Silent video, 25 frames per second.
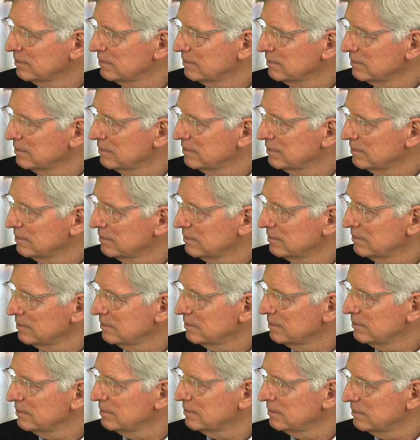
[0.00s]

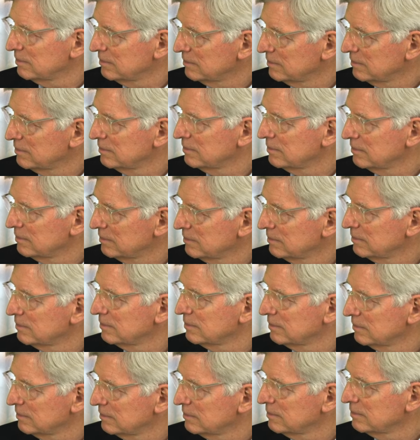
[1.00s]

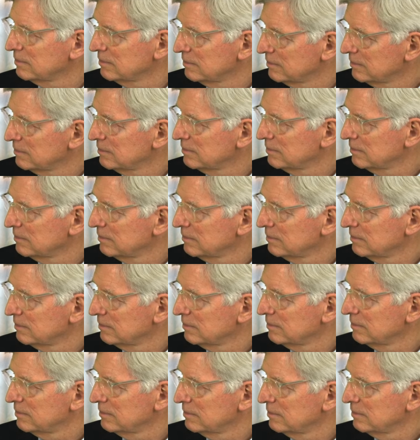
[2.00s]

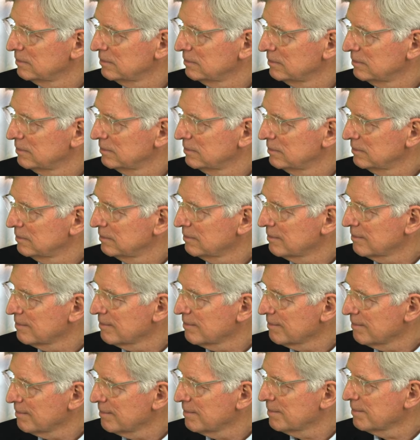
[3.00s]

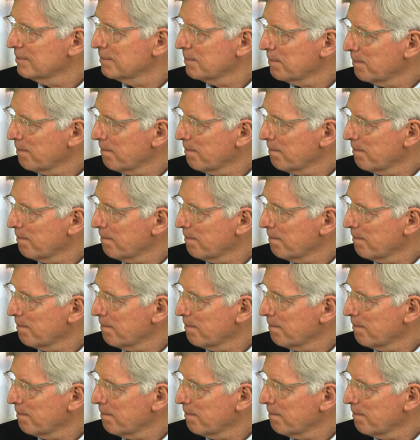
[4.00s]
(not speaking)